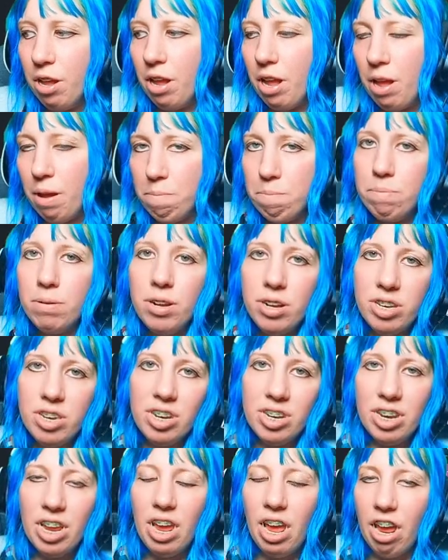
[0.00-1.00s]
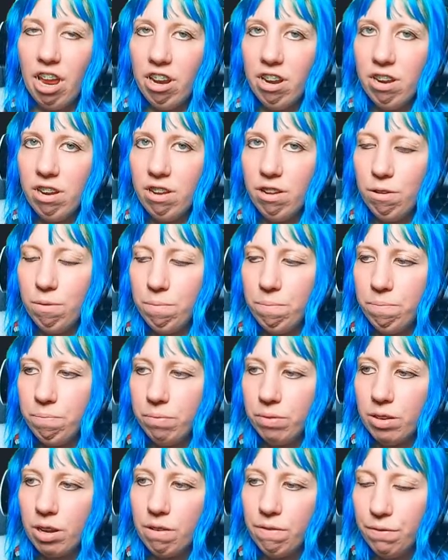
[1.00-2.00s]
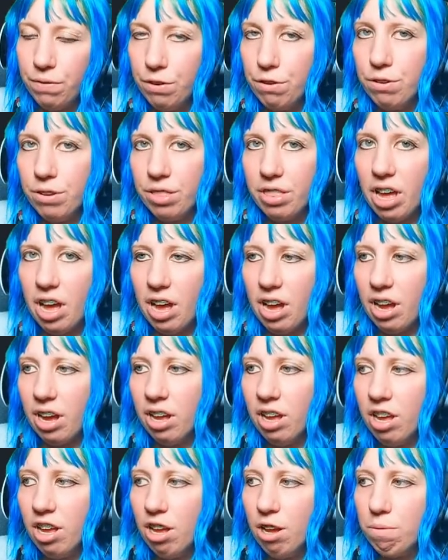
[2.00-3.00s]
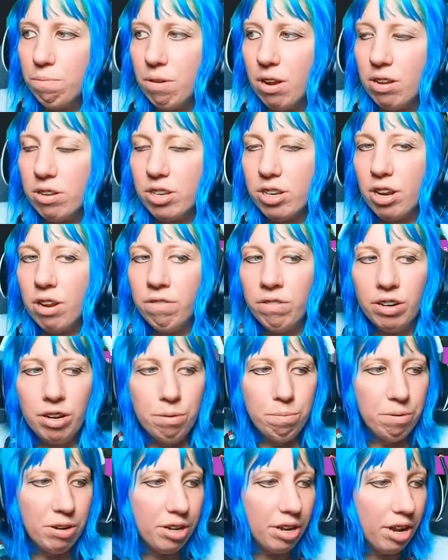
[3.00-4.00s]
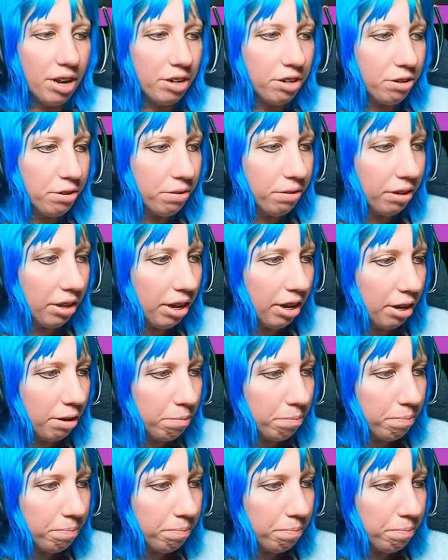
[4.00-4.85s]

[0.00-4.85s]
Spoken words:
inputted in for that, whereas currently we can't do that.